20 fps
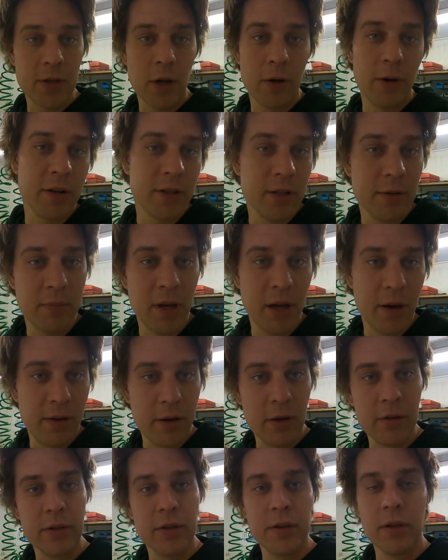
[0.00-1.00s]
the Torrington
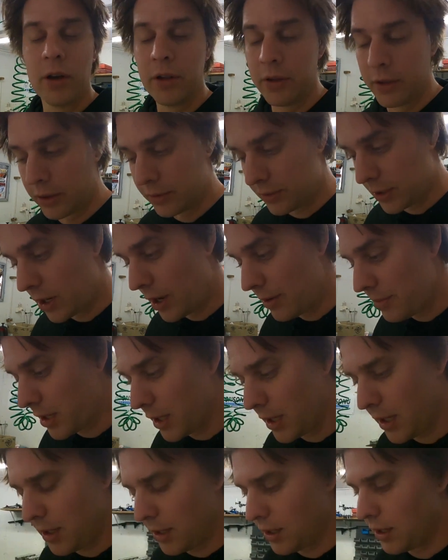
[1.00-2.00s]
bearing on the
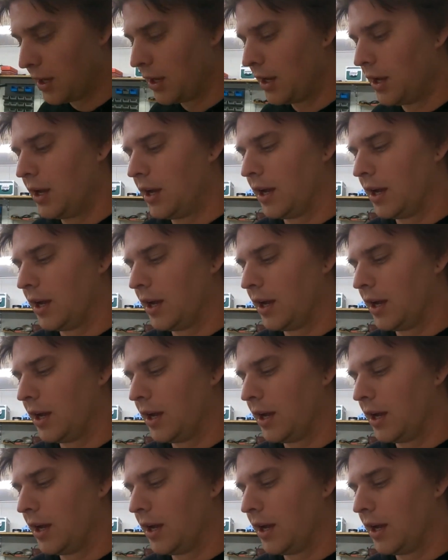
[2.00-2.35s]
timing gear.